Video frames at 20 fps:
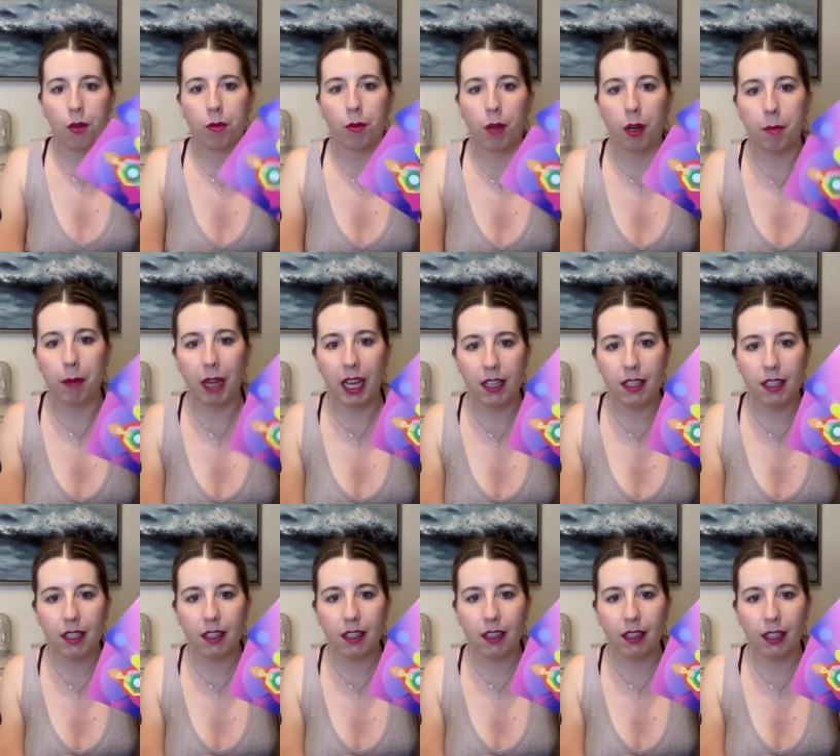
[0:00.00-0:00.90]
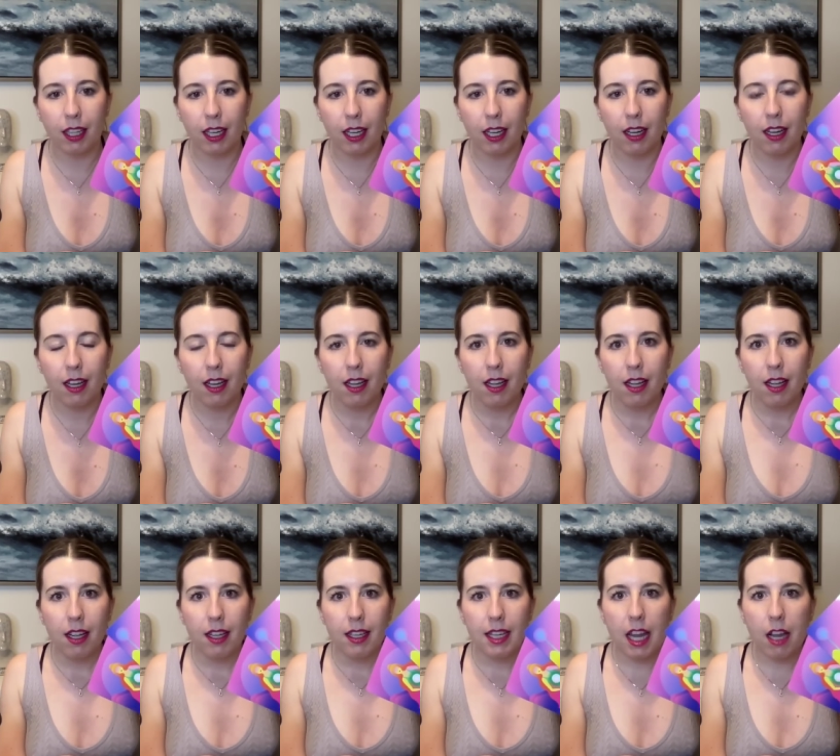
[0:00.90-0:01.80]
romantically.
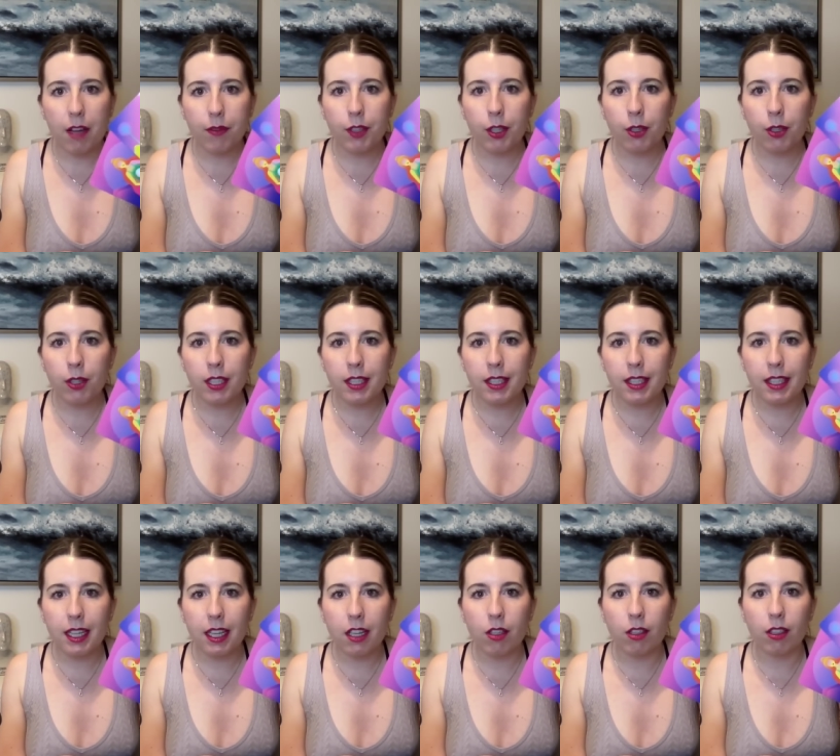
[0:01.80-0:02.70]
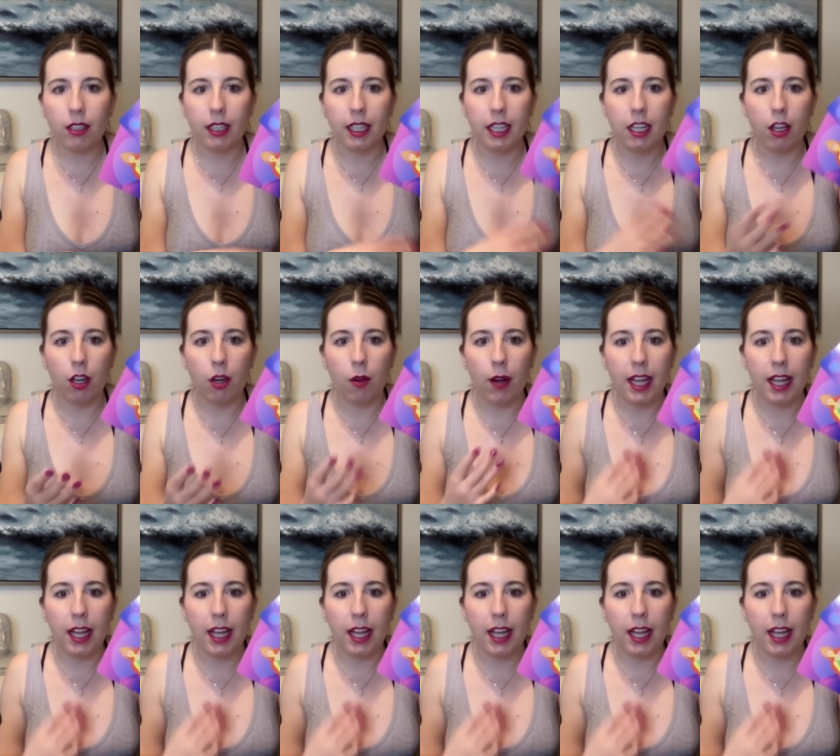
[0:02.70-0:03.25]
Now, if you're a single Leo,